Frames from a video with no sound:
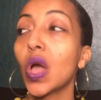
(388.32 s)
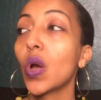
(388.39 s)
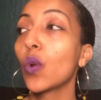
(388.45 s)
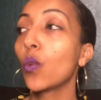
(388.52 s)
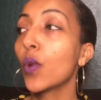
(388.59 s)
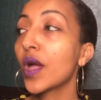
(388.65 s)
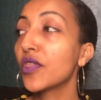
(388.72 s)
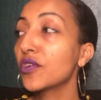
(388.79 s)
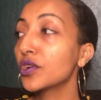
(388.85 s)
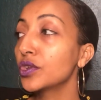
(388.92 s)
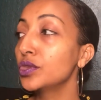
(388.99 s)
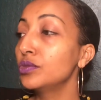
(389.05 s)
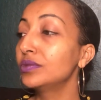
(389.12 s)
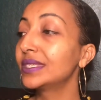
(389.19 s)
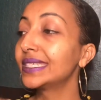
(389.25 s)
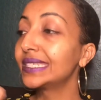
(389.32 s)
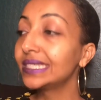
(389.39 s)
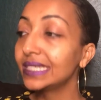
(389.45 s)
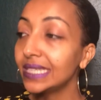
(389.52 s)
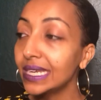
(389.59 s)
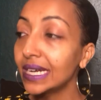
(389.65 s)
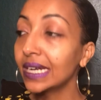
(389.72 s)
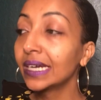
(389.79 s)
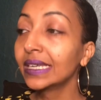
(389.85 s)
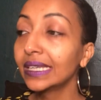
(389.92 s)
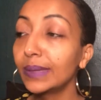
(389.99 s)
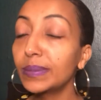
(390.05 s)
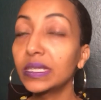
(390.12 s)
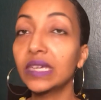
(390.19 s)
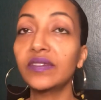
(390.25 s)
whether you see a
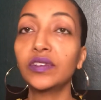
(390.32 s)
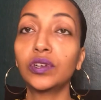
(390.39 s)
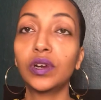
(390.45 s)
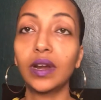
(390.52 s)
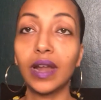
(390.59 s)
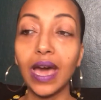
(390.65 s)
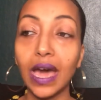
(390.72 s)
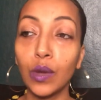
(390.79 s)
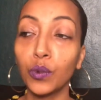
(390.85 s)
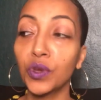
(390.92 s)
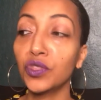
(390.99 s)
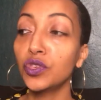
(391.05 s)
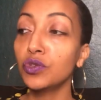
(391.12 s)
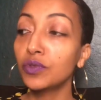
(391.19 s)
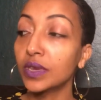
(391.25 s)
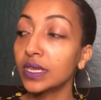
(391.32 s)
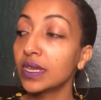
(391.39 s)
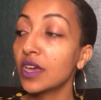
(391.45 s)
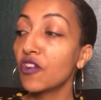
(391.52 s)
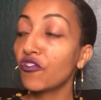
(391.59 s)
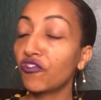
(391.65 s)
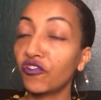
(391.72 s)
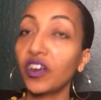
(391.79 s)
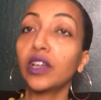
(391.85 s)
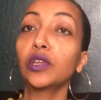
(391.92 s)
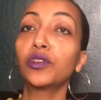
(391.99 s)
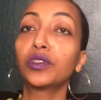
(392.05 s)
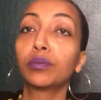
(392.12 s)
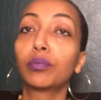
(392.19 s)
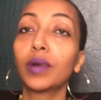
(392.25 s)
glimpse of it or not, whether you can
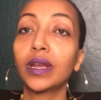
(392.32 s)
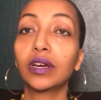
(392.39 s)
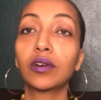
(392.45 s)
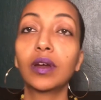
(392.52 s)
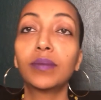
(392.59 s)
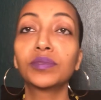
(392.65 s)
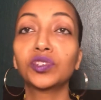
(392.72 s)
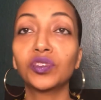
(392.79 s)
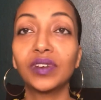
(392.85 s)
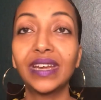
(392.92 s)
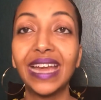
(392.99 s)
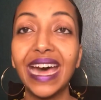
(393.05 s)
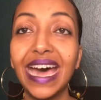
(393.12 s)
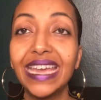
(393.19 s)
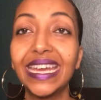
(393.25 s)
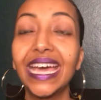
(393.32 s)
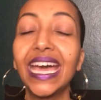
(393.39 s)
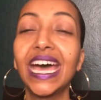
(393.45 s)
follow the breadcrumbs or not,